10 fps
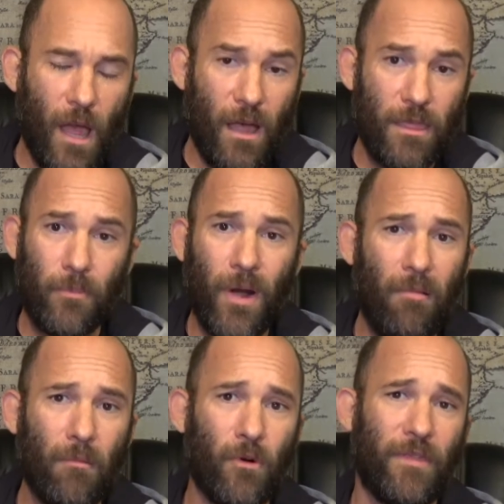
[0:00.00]
The
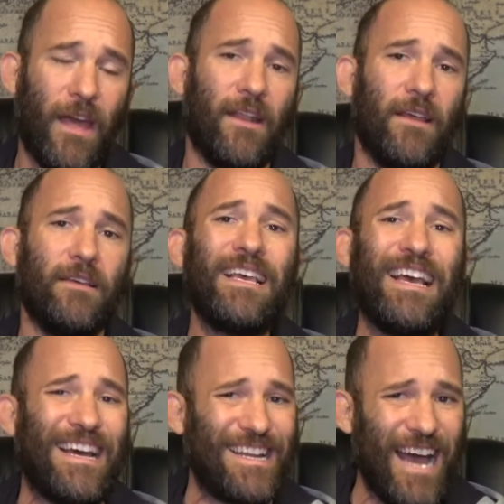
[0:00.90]
problem with that is
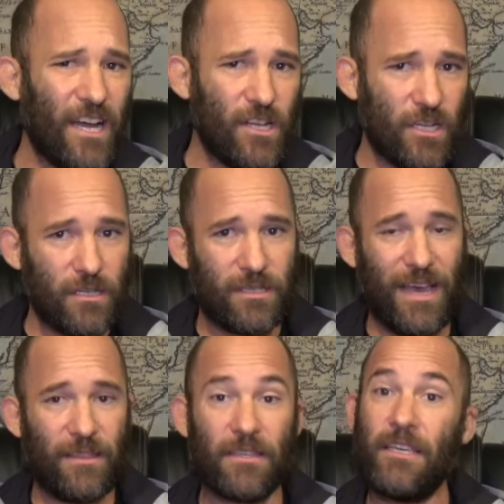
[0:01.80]
not just
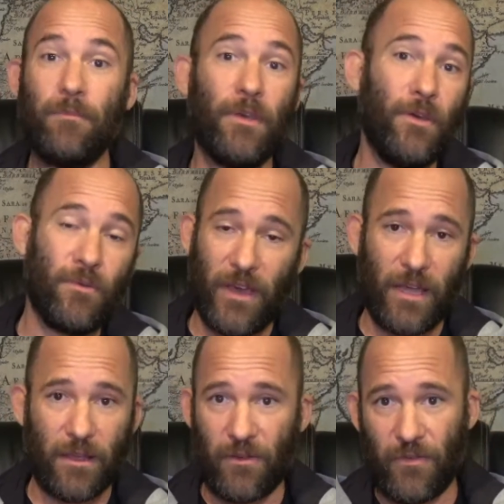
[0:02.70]
that the CPU
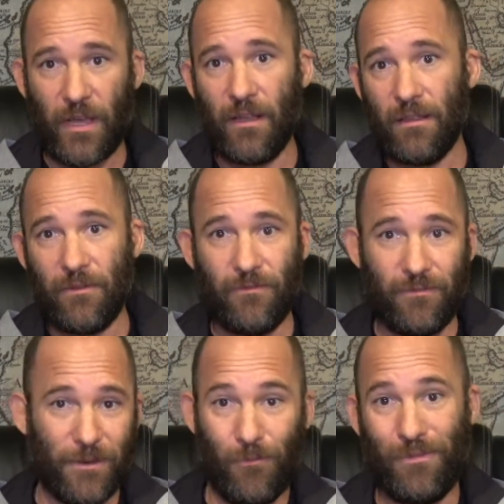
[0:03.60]
fan can fail, and if
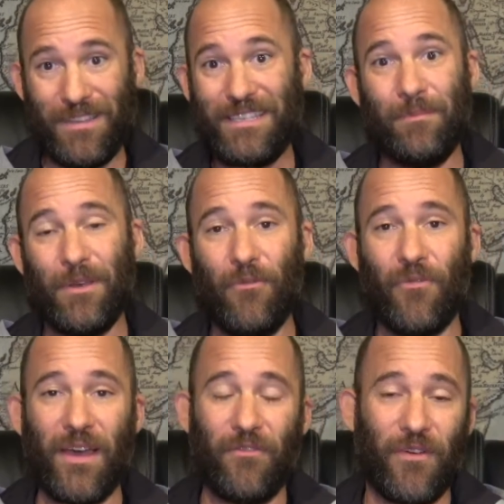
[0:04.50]
the CPU
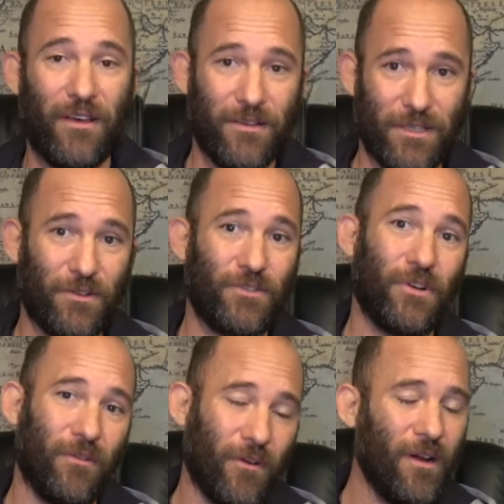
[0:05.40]
fan fails in your
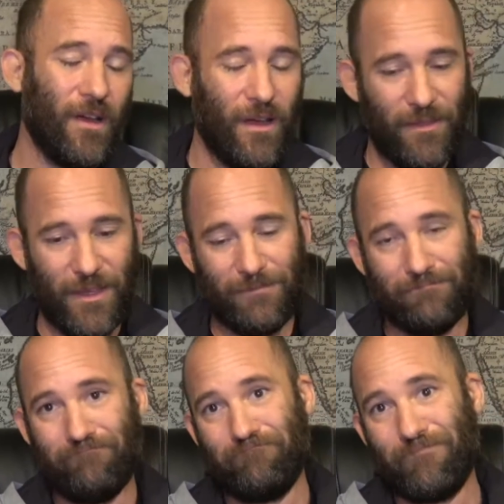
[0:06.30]
server, then
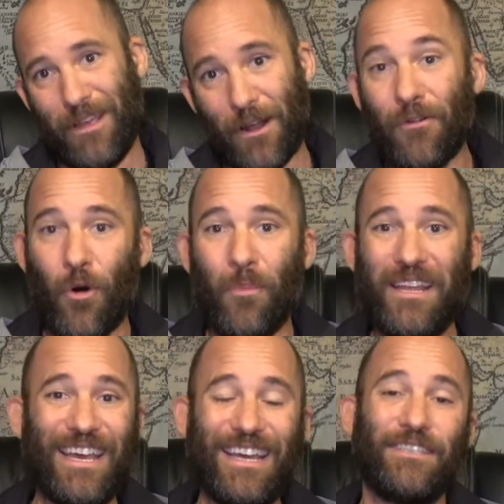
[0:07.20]
you know, nobody
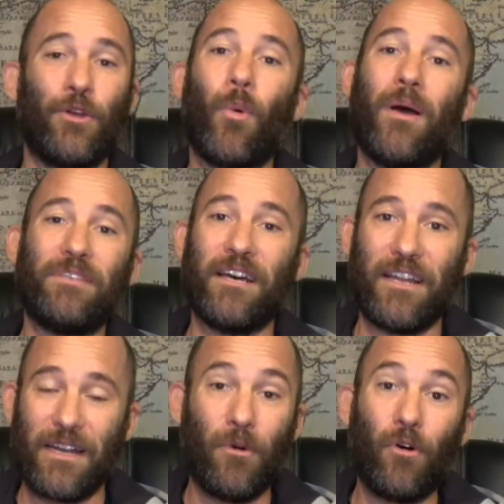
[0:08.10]
can get to your website
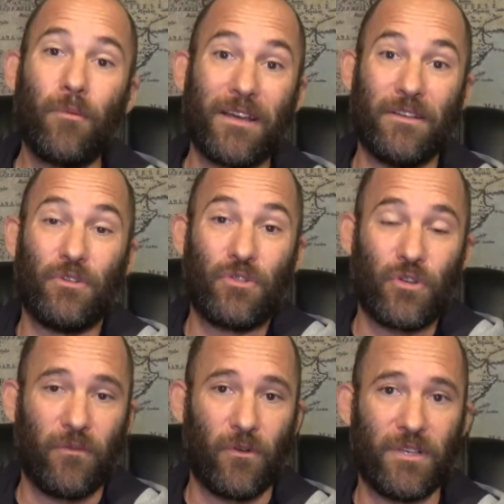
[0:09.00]
anymore because your
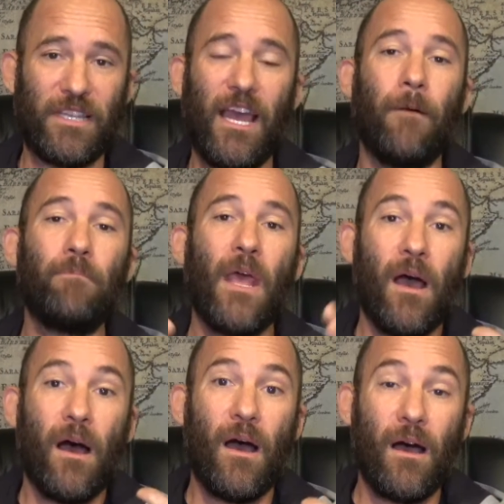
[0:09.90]
server is down.
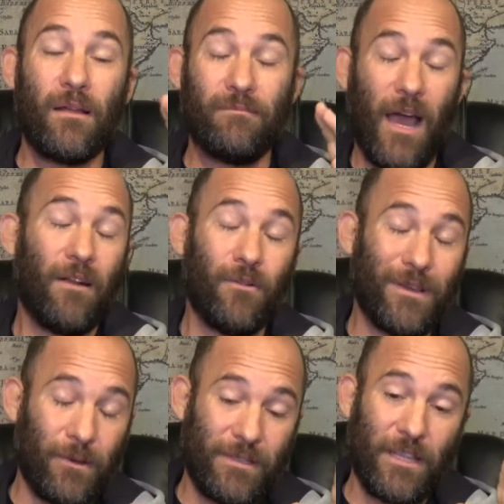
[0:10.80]
Not
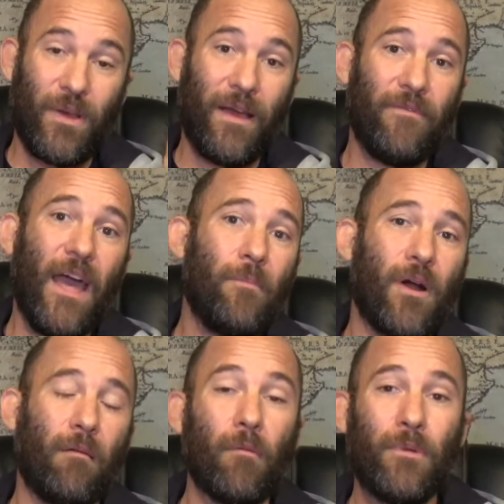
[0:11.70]
only did you have that
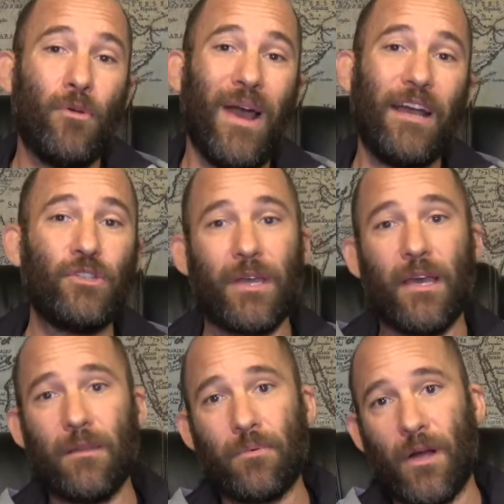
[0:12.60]
problem, but you actually
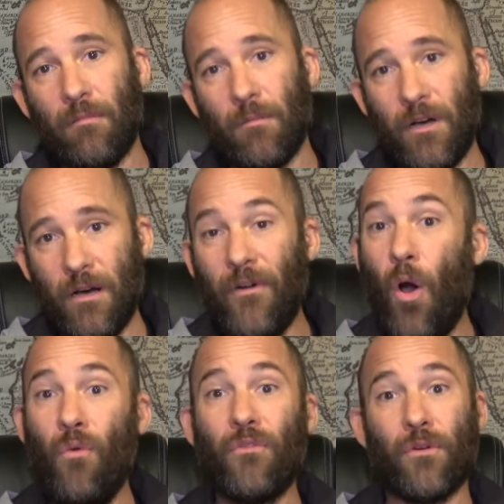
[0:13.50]
had the problem of
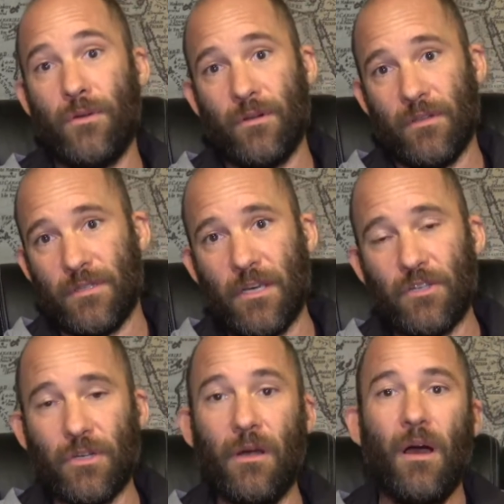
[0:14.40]
overutilization.